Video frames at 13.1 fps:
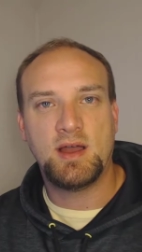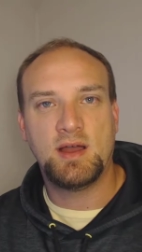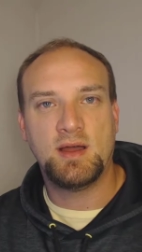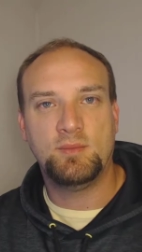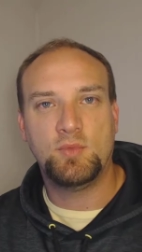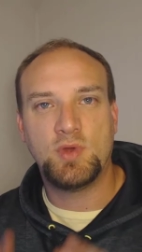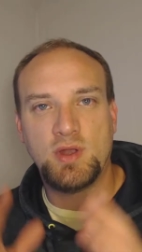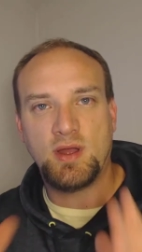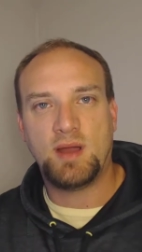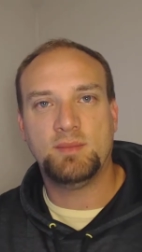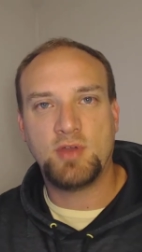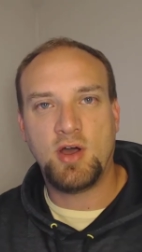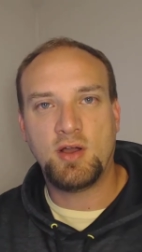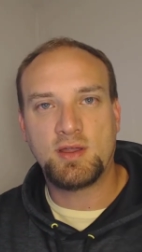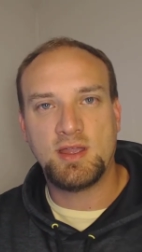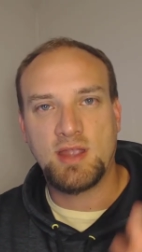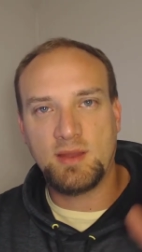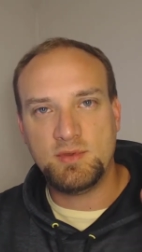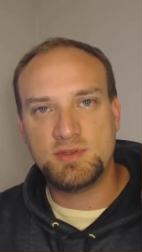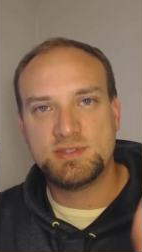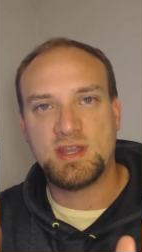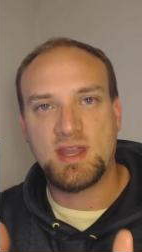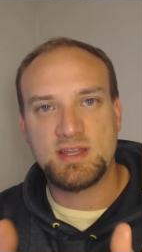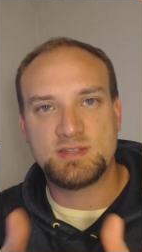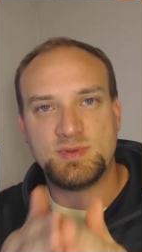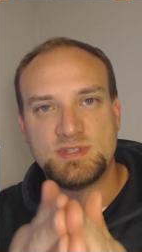when I'm talking, I'm
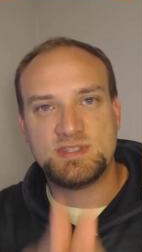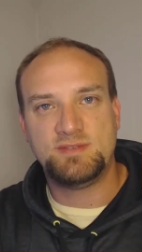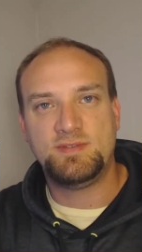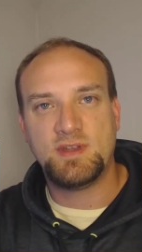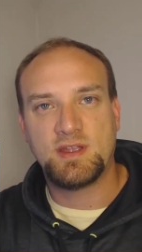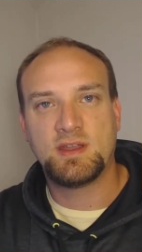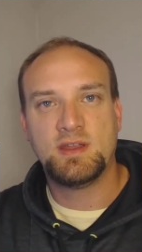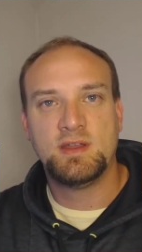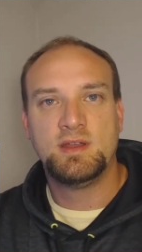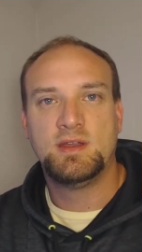using a specific